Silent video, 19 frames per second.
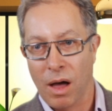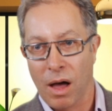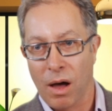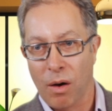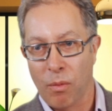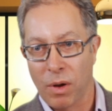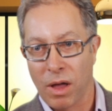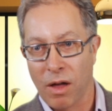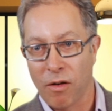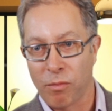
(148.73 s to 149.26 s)

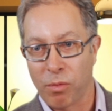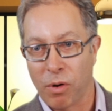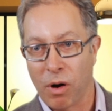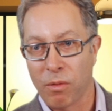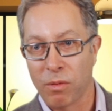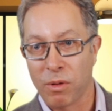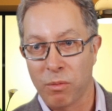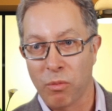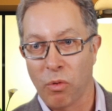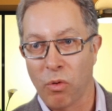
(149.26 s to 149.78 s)
We have
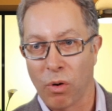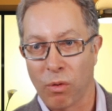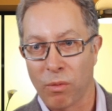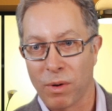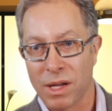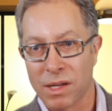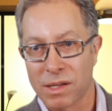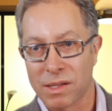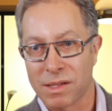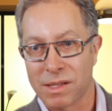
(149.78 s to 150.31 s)
probably more
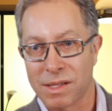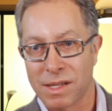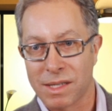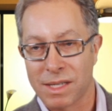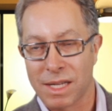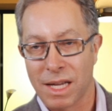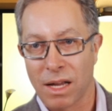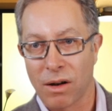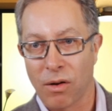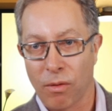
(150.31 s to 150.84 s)
reasons to
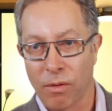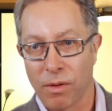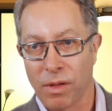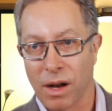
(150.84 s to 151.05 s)
see it over